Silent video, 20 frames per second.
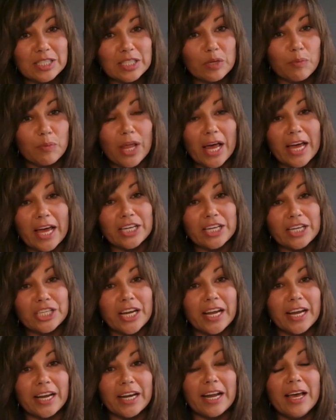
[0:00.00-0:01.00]
supply
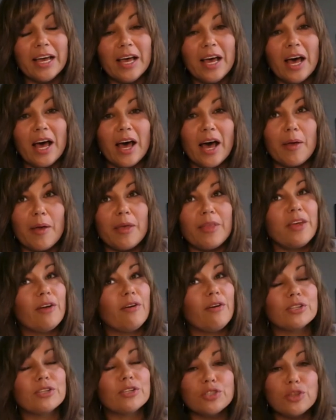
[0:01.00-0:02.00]
chain. Uh, there
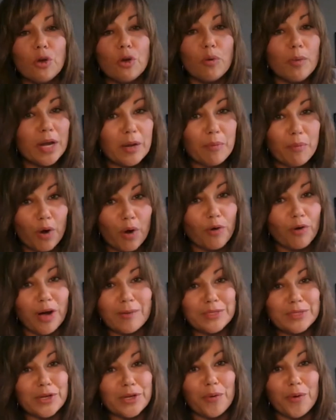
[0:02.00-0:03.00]
are so many
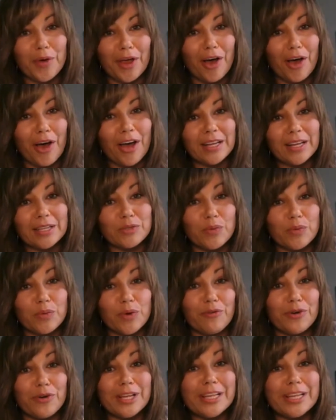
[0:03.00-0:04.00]
programs going on. It's what
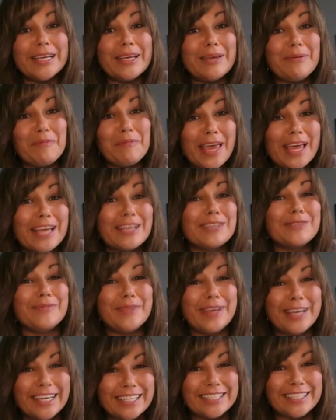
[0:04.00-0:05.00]
really makes me
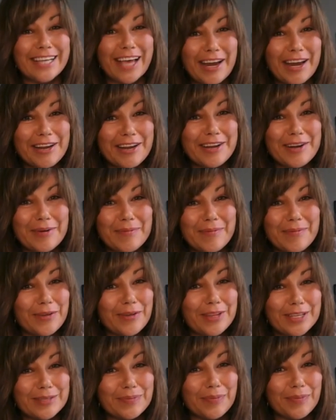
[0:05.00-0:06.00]
excited about
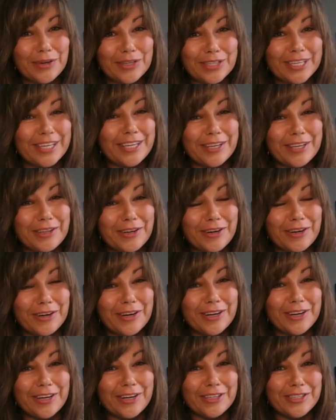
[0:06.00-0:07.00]
this
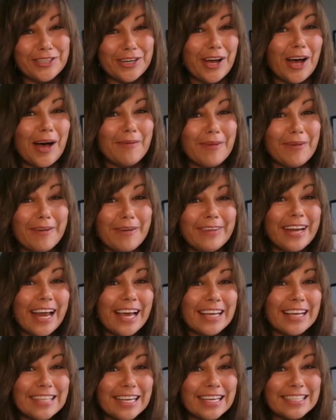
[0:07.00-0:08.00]
particular job. I mean,
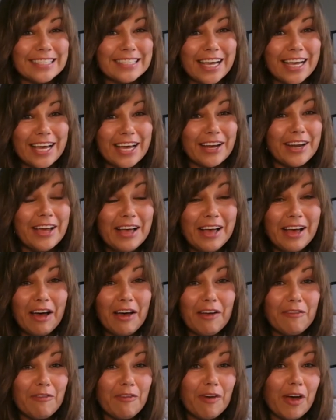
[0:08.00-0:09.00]
as I said,
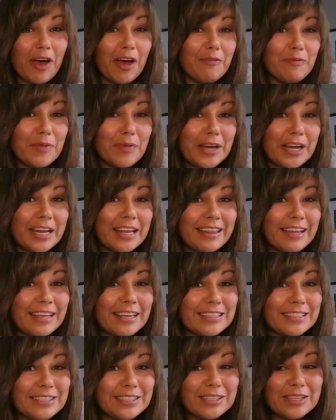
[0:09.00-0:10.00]
I've I've been in
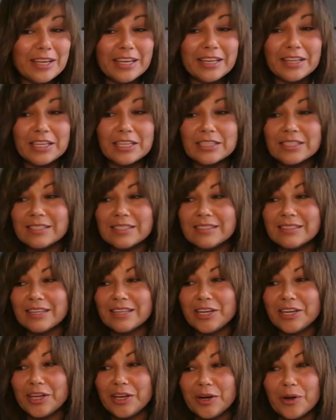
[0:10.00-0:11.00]
this in this
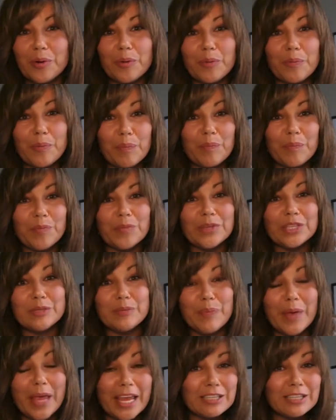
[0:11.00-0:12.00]
you know
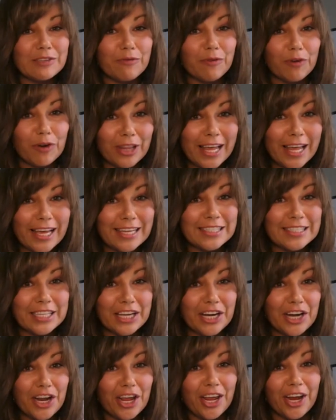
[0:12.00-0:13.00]
space for less
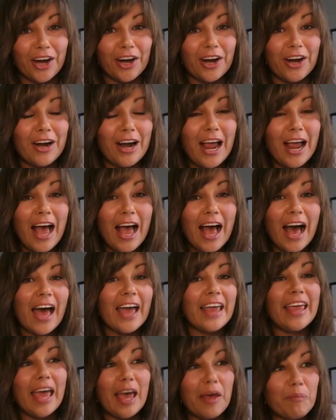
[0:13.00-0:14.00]
than a year.
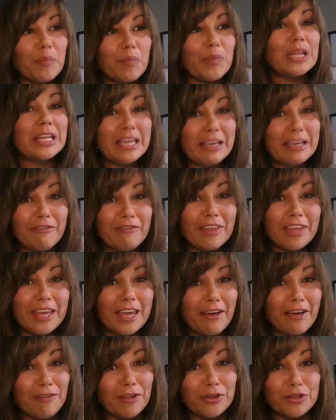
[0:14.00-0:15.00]
I can't believe the
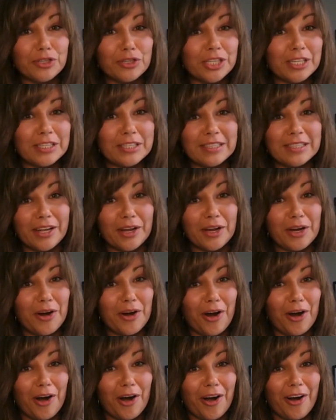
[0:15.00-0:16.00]
evolutions that
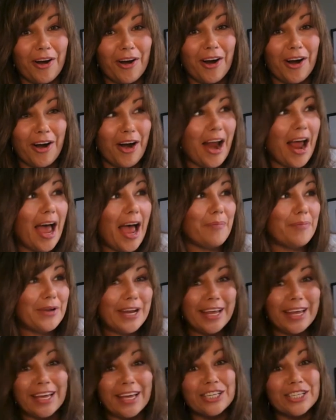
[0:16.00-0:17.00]
are are
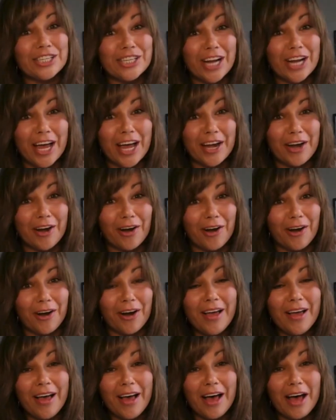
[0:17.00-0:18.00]
happening at Schneider
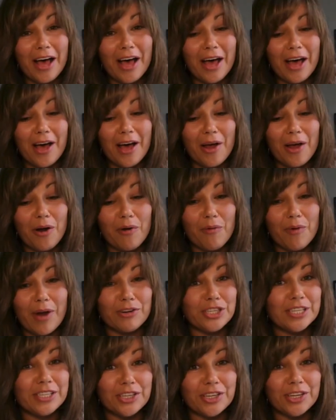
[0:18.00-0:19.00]
uh, around
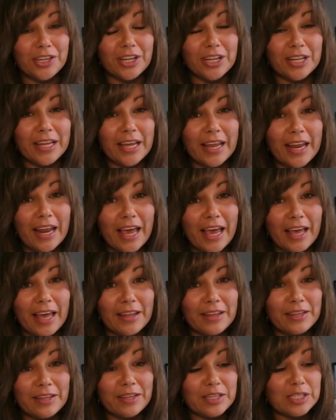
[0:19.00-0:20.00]
digital and,
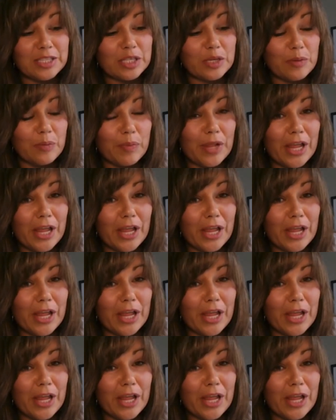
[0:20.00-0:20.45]
and the supply